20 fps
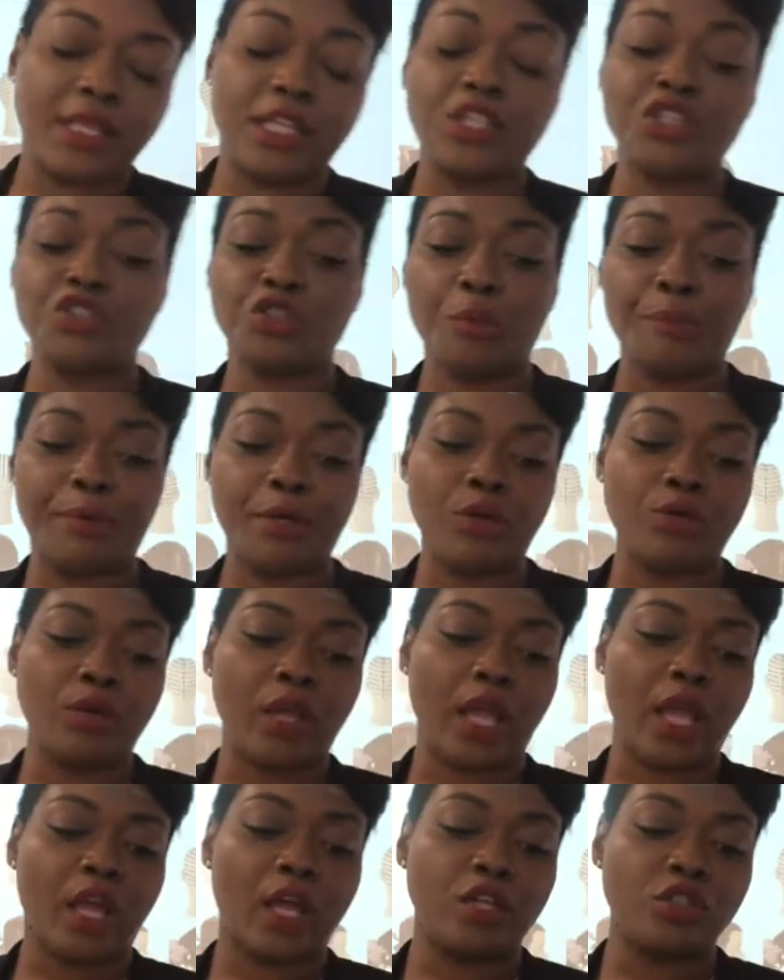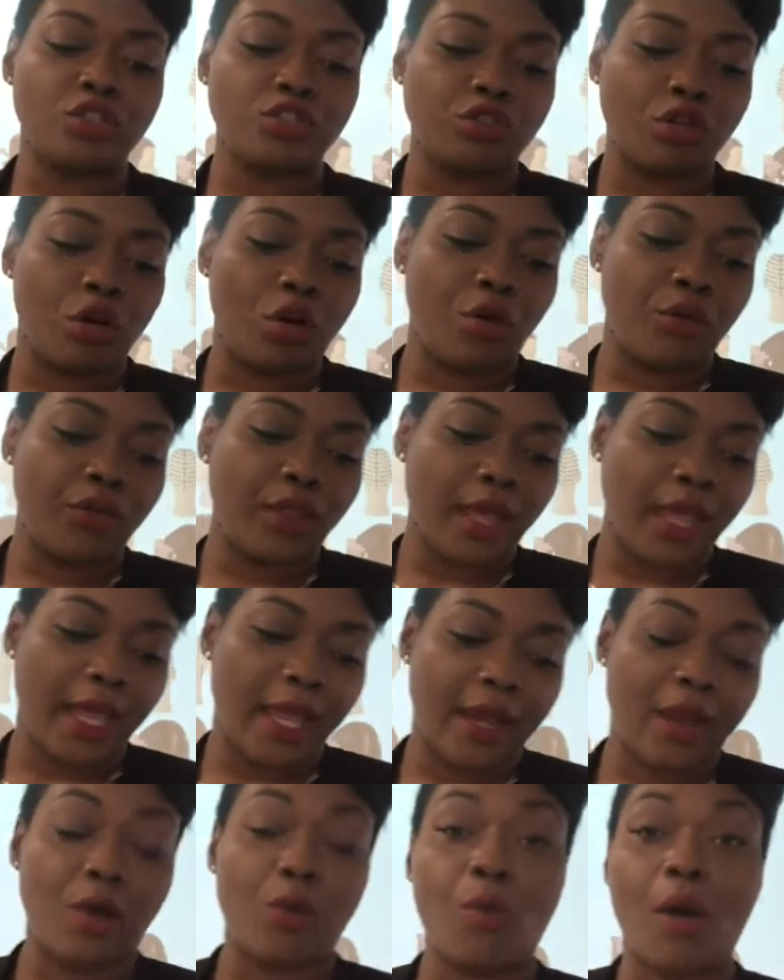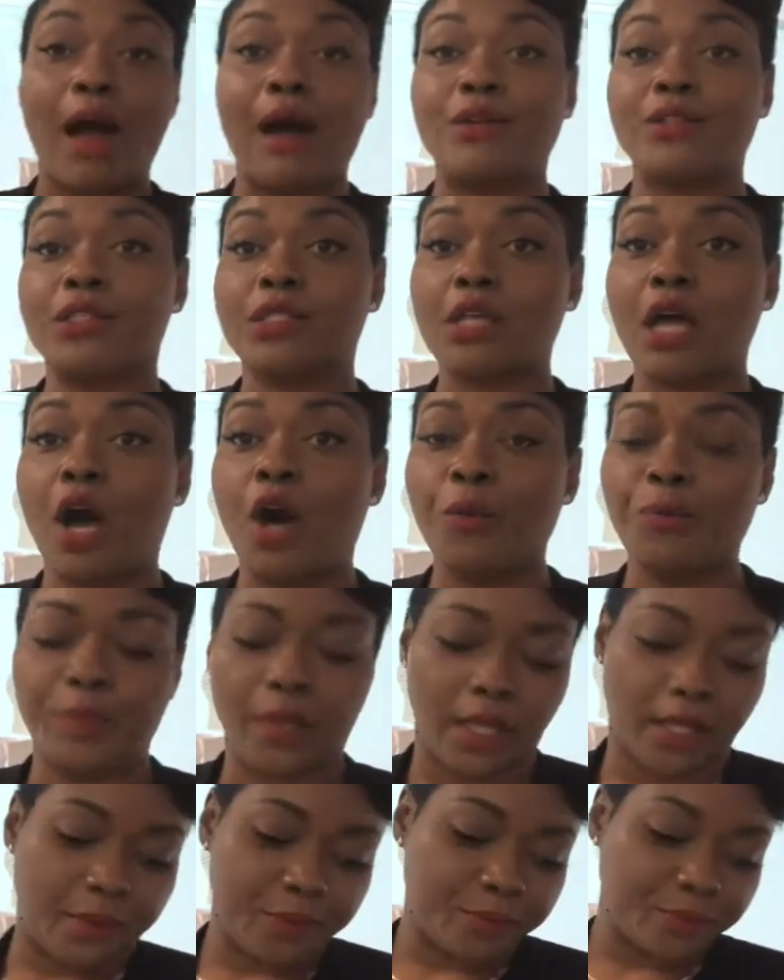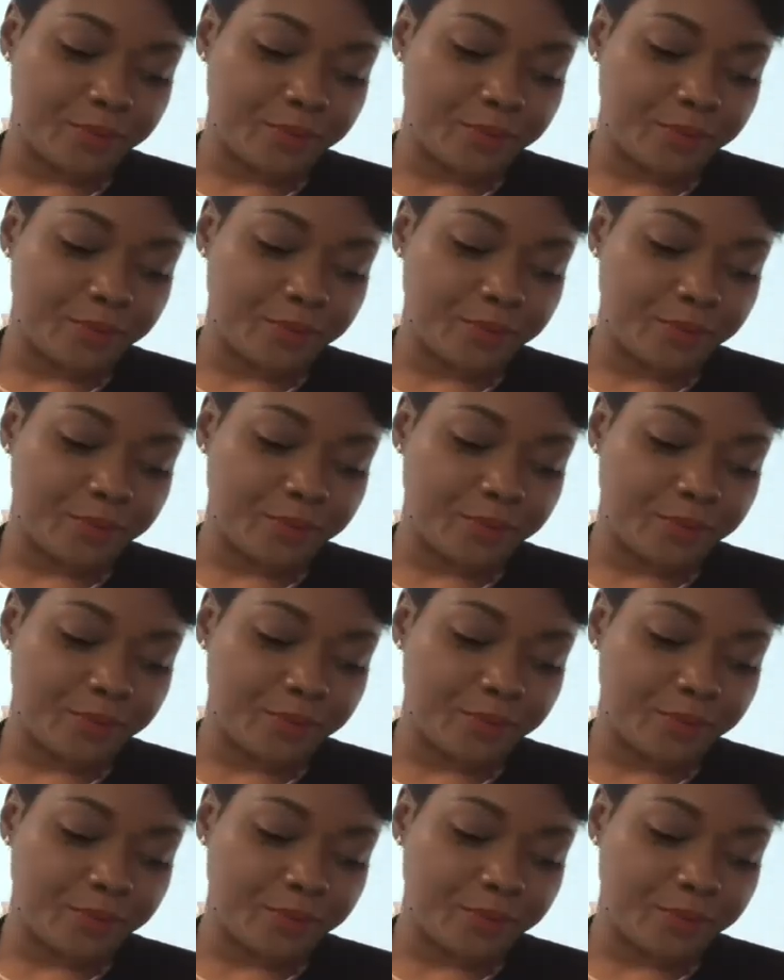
distribute, and control the hair while sculpting.